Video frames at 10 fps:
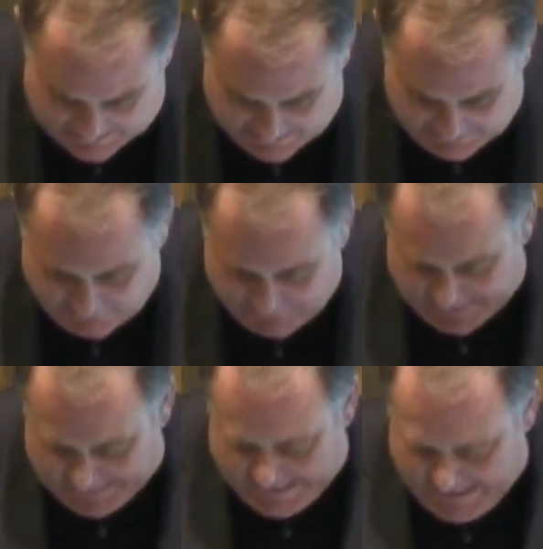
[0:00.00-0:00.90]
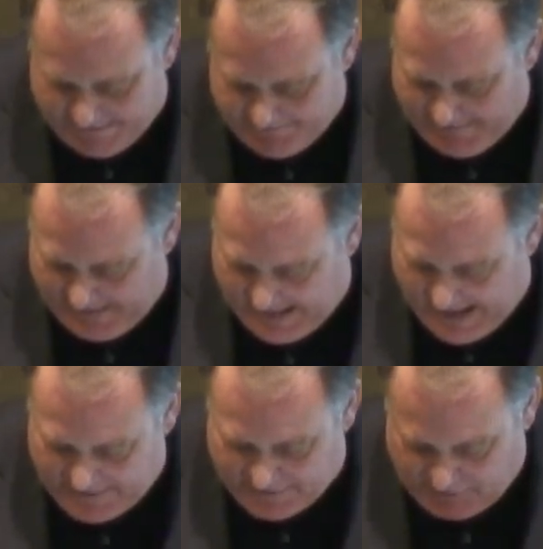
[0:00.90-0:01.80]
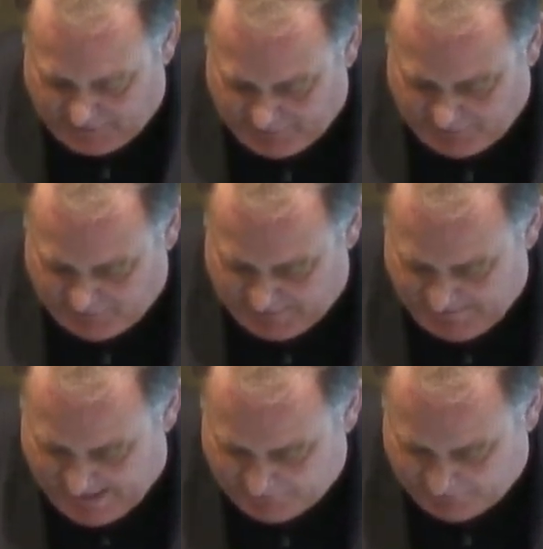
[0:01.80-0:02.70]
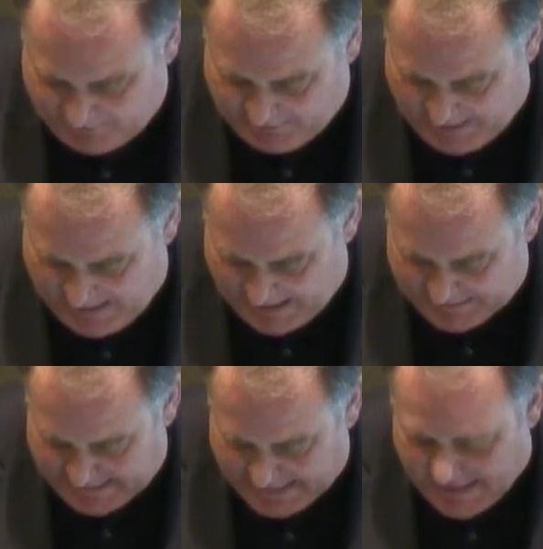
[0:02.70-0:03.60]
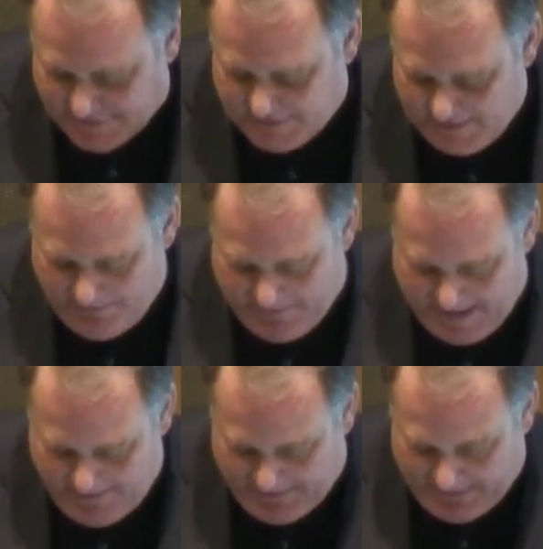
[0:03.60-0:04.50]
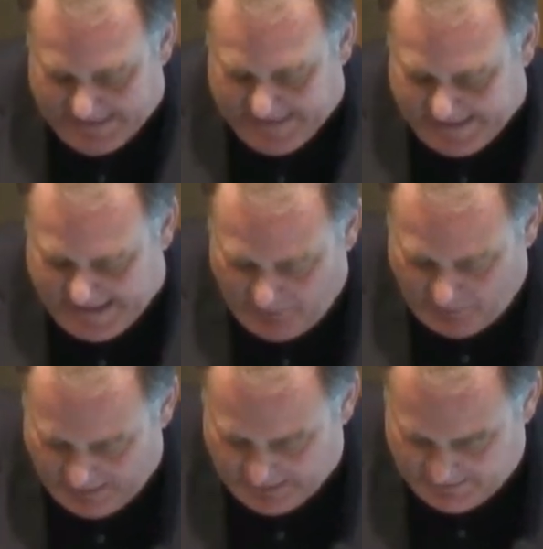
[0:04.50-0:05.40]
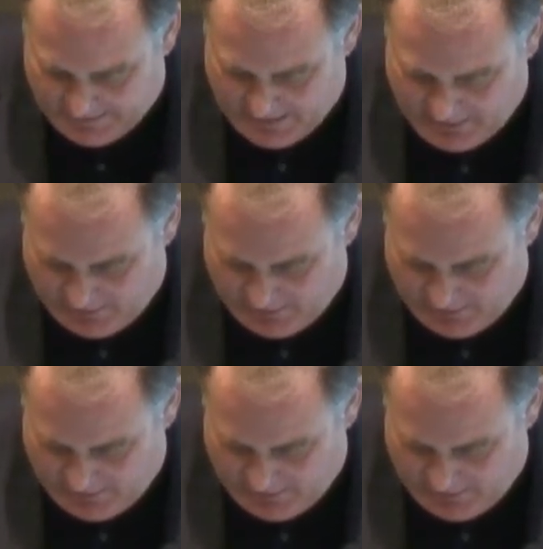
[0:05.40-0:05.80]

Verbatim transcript: Christopher Green also question the matter, and in an HLM paper, Lingangwell,